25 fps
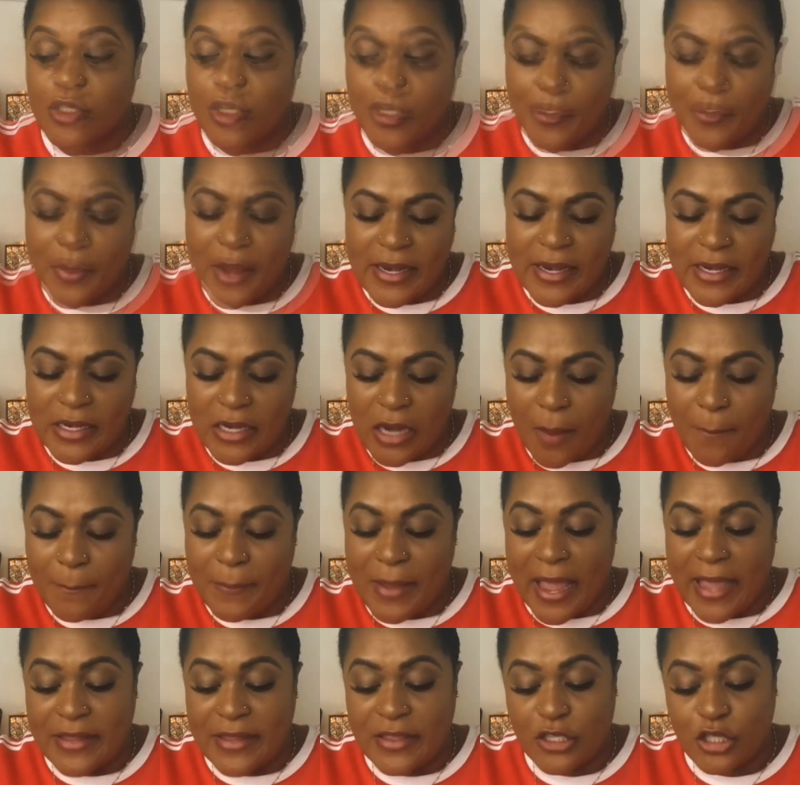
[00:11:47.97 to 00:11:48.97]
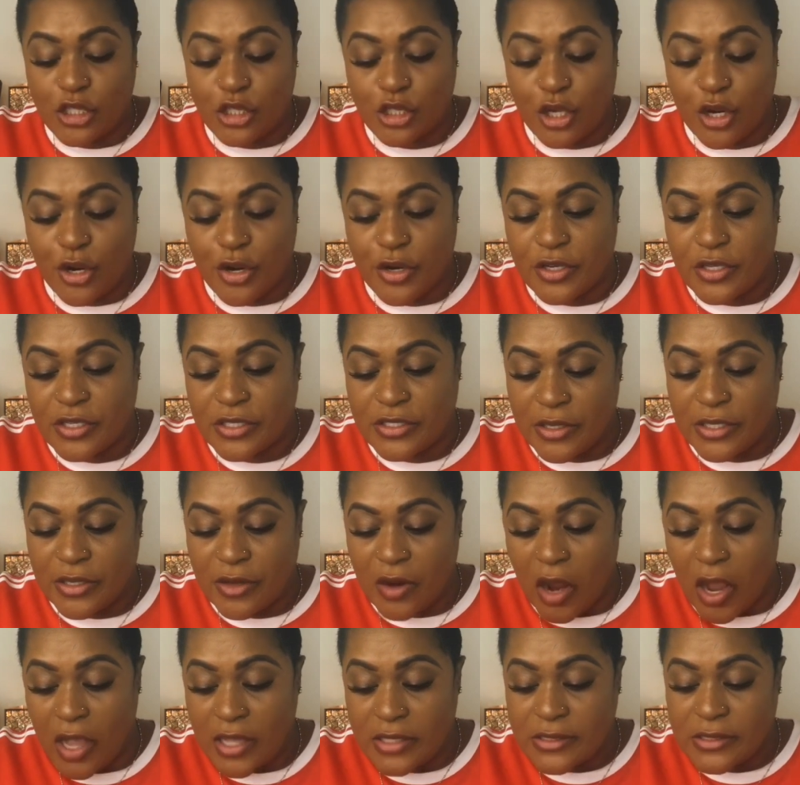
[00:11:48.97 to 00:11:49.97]
if you're planning on buying this skirt because
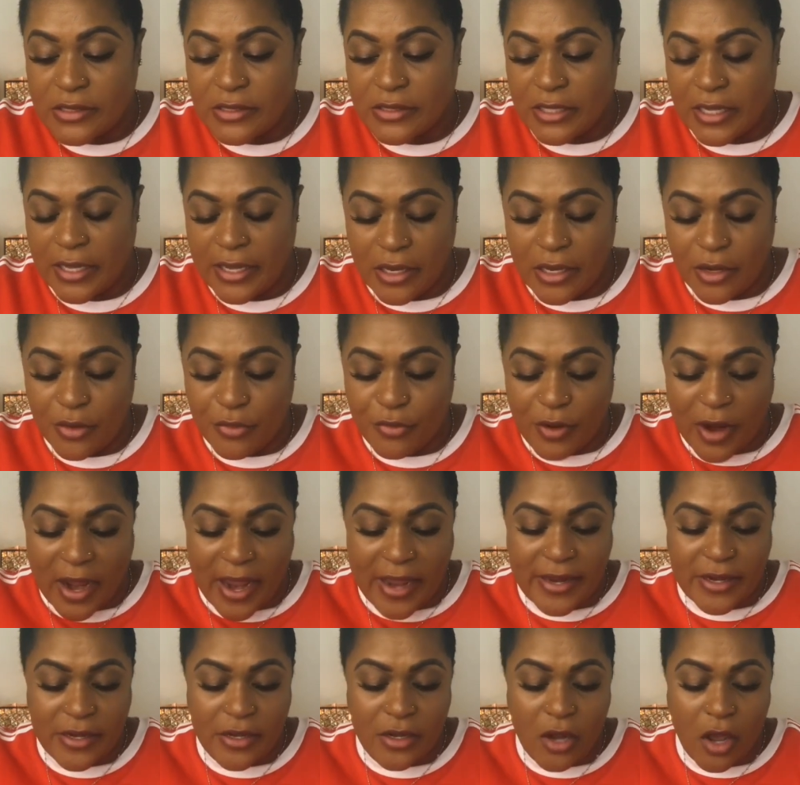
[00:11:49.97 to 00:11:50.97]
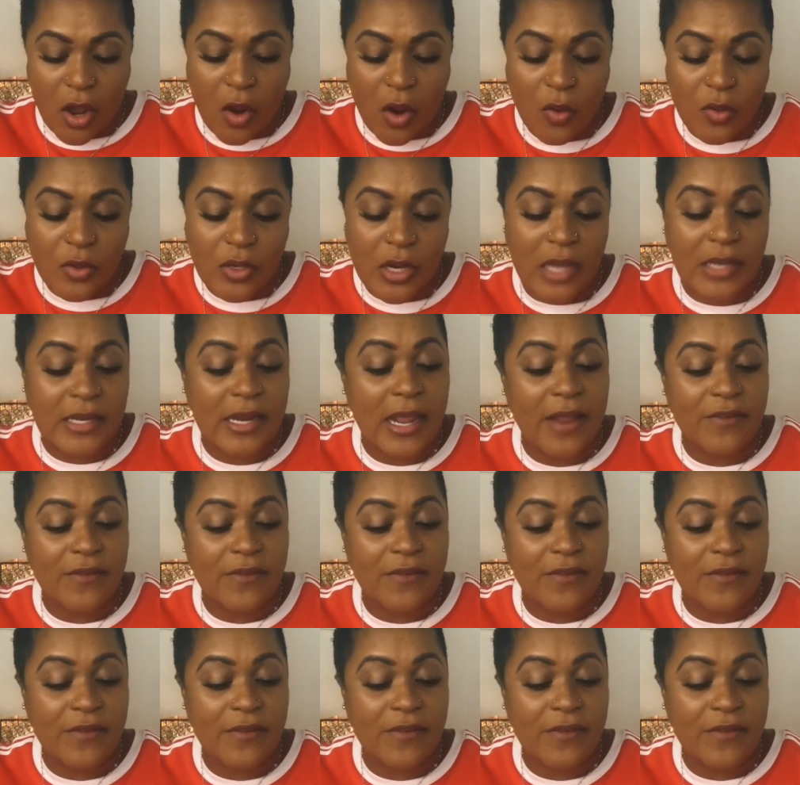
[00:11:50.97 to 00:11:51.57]
they're on sale right now not